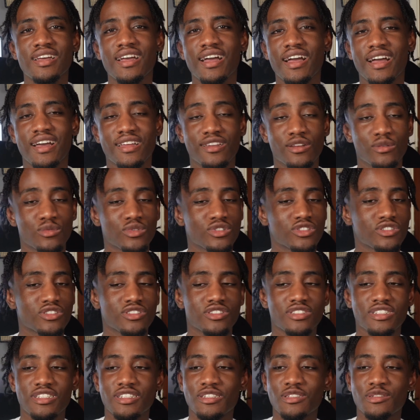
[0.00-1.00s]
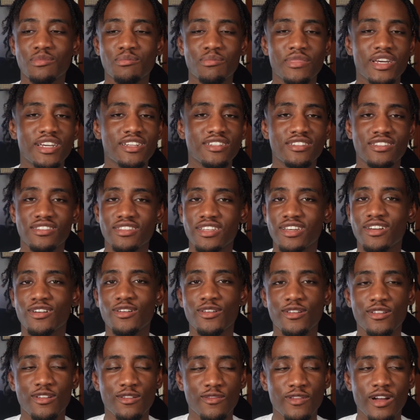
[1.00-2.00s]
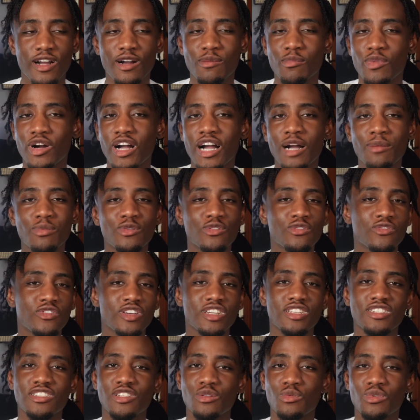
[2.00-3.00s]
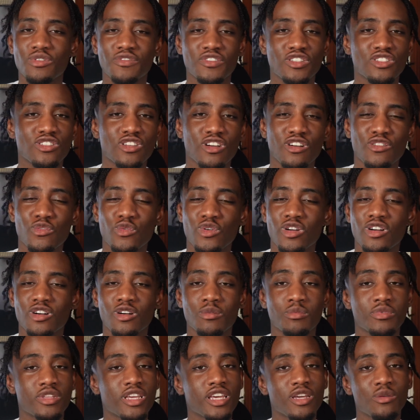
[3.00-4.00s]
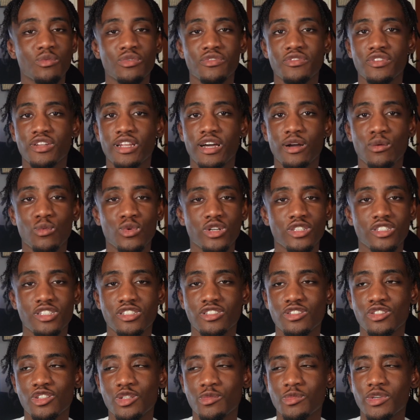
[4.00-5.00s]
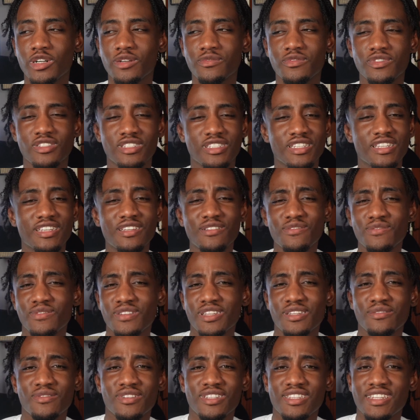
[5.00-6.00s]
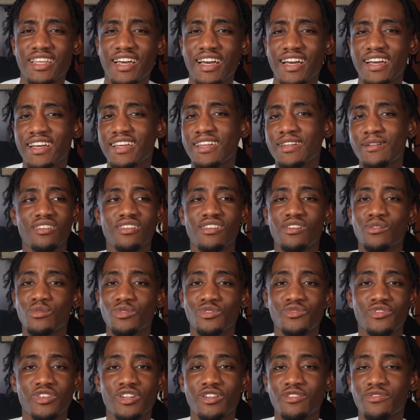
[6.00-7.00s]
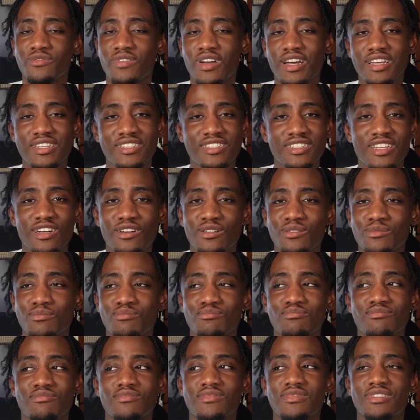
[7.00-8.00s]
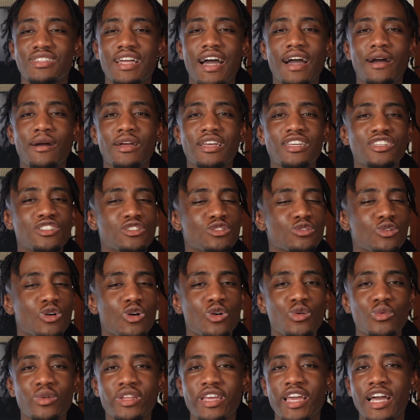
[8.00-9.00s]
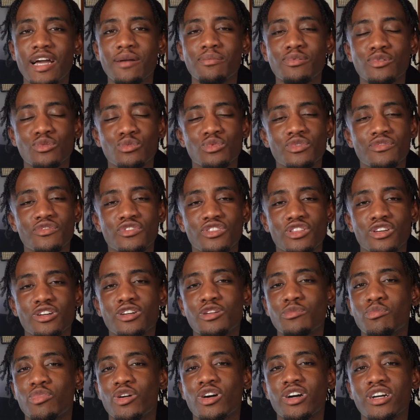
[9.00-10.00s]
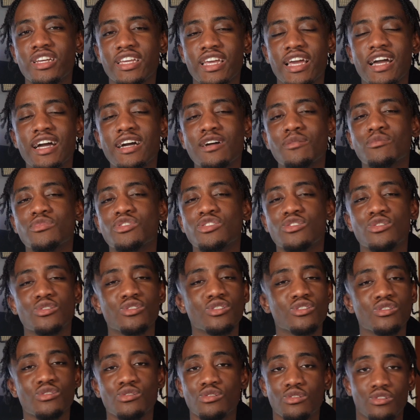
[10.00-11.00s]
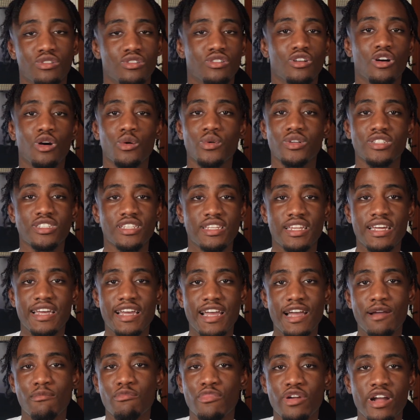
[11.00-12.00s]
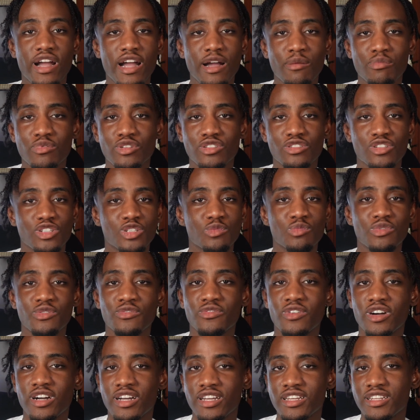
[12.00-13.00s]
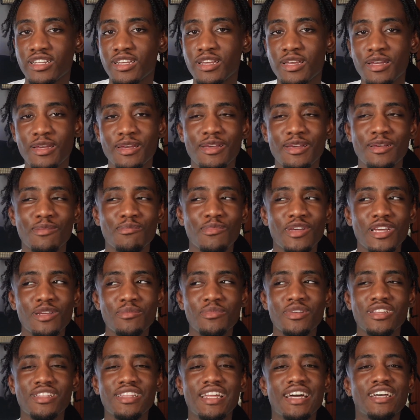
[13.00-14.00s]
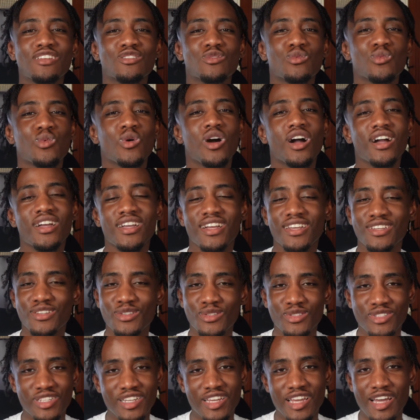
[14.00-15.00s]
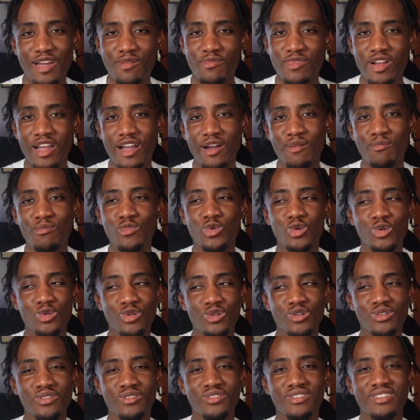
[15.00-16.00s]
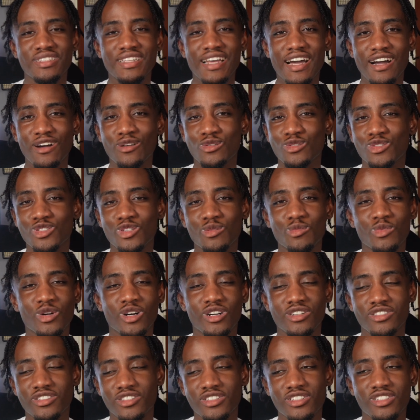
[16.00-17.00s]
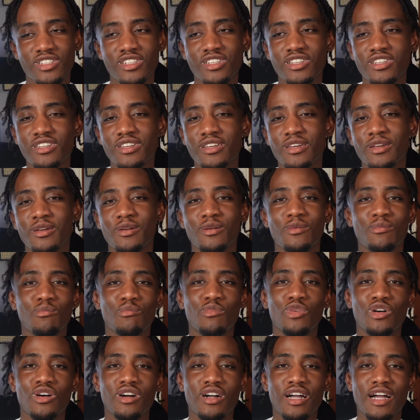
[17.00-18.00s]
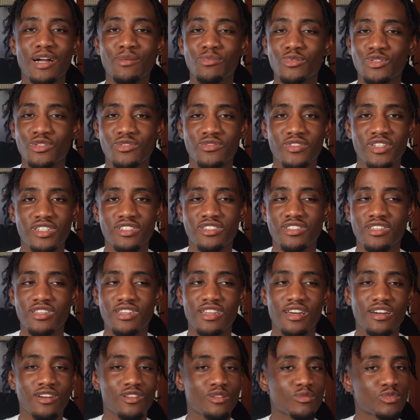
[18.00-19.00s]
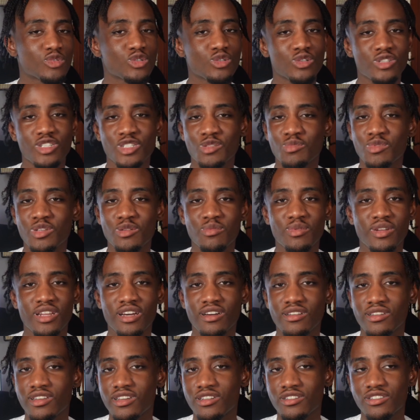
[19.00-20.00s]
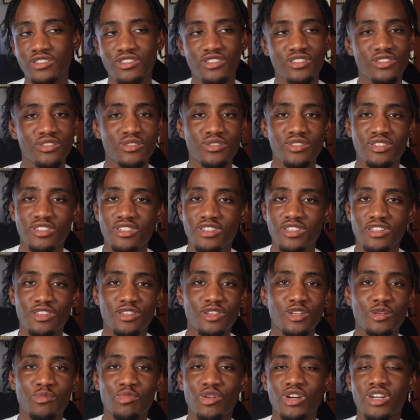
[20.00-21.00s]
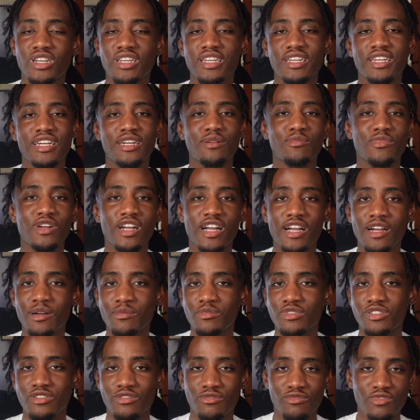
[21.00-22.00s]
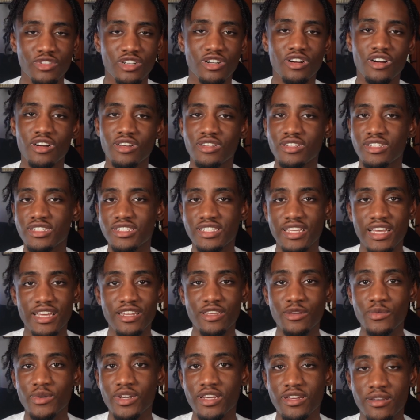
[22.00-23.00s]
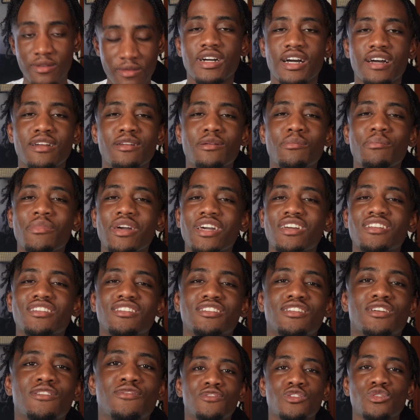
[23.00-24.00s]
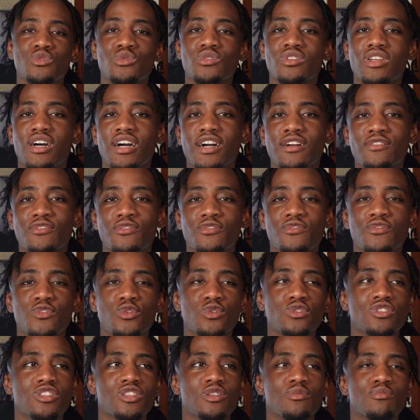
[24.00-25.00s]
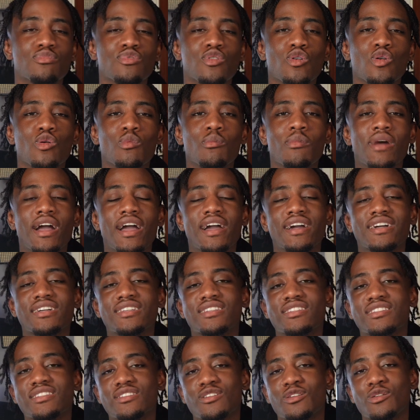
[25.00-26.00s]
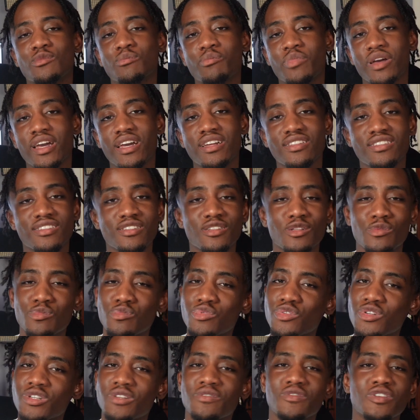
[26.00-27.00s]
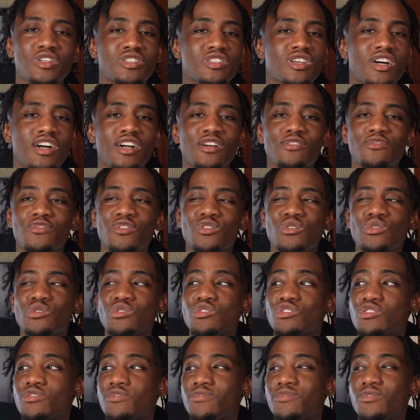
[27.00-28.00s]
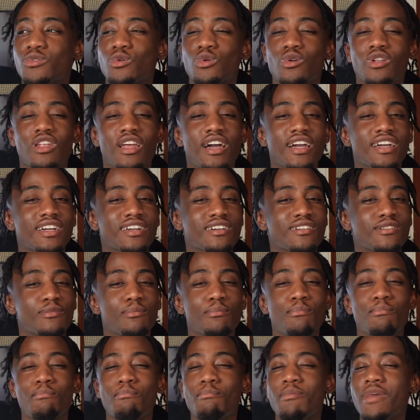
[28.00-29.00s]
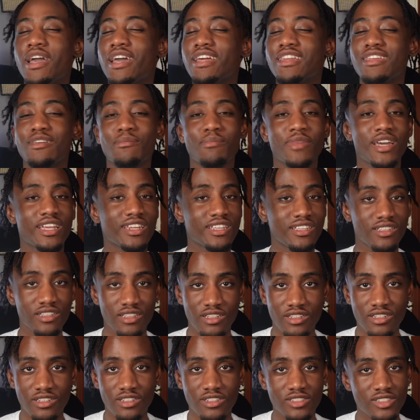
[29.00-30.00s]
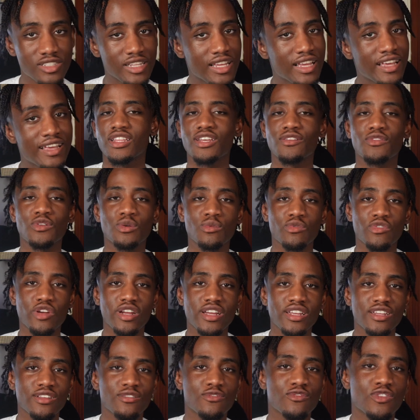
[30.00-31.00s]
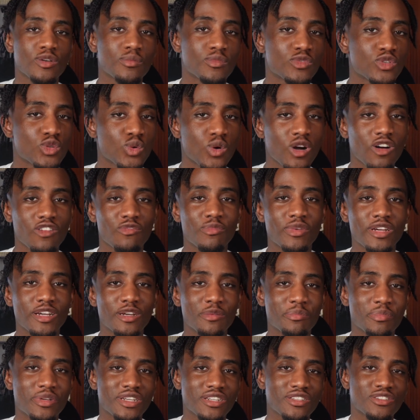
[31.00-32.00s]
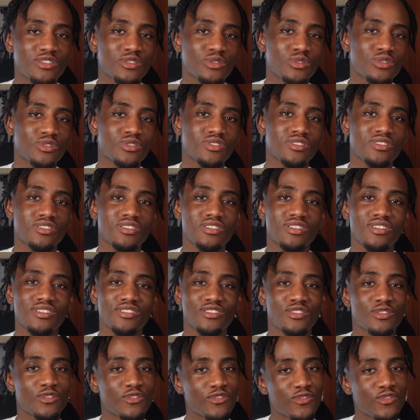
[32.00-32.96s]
And it was just this major thing going around, but Apple fixed it with a software update within like 1 to 2 months. If even that, it was very fast. Now, that issue only happened with third-party apps, so you could go into the camera app and just be fine. Maybe that's why I use the camera app more now subconsciously, but Apple's fixed it now, and I'm sure there's people out there just using the third-party camera apps regardless anyway. And the major difference with the iPhone 14 Pro Max compared to the previous iPhones for like many years, they've upgraded from 12 megapixels to